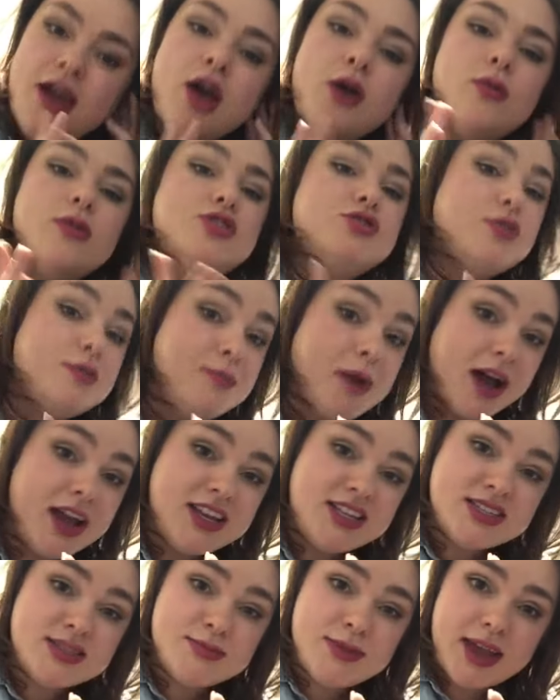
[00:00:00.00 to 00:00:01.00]
which
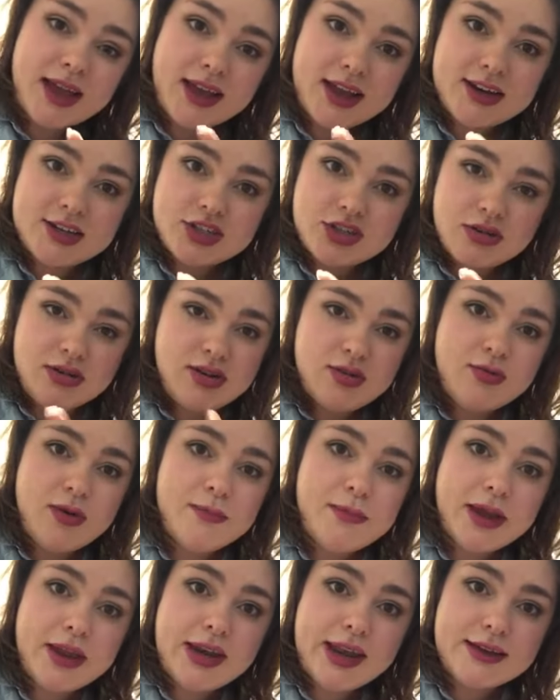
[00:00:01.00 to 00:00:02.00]
reminds me, I gotta show you what
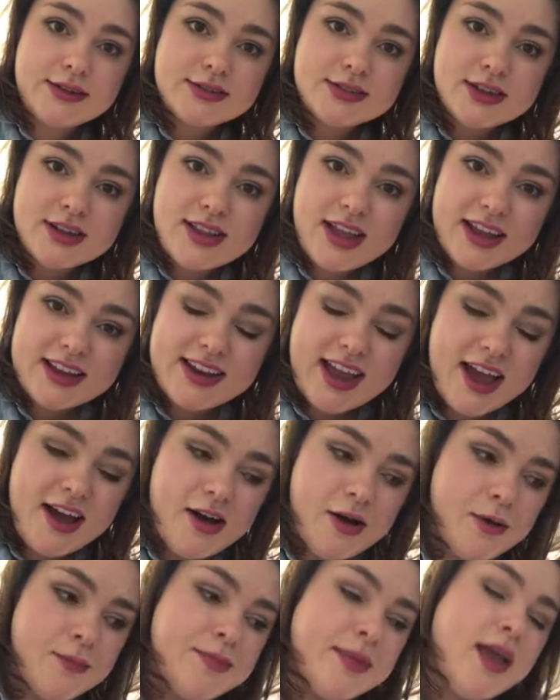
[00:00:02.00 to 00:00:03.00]
my nails look like
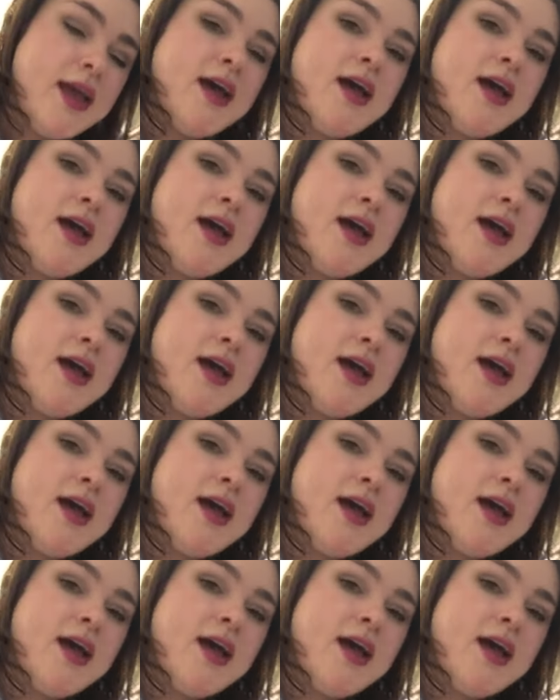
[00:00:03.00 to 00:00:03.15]
now,